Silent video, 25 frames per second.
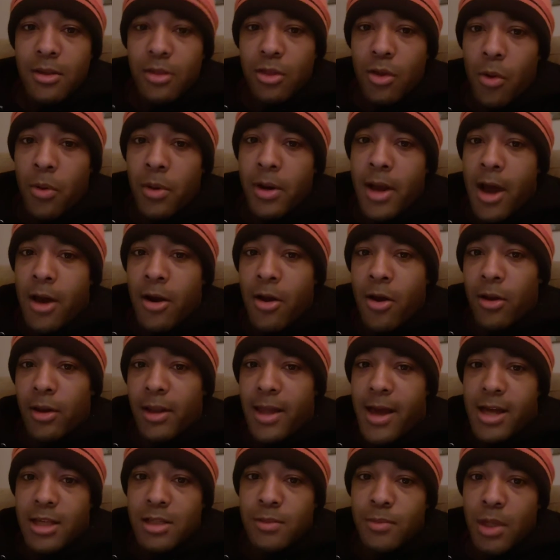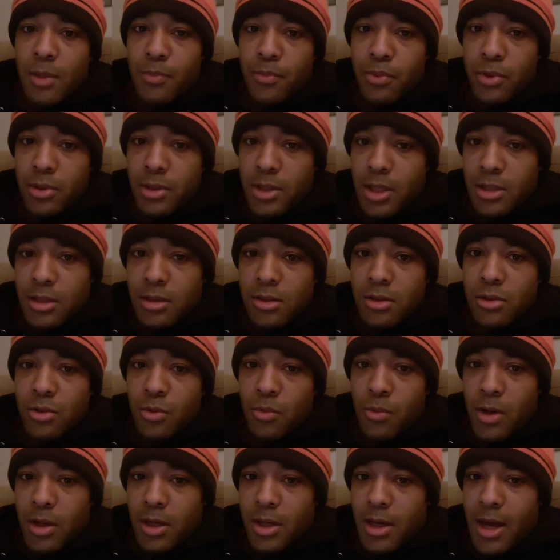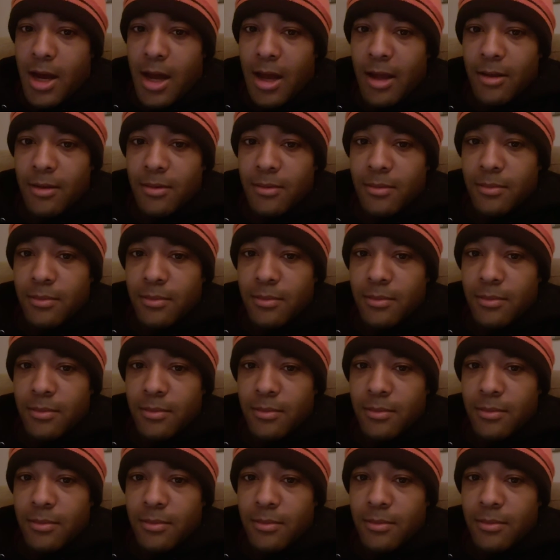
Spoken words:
throwing out our last minute predictions and whatnot.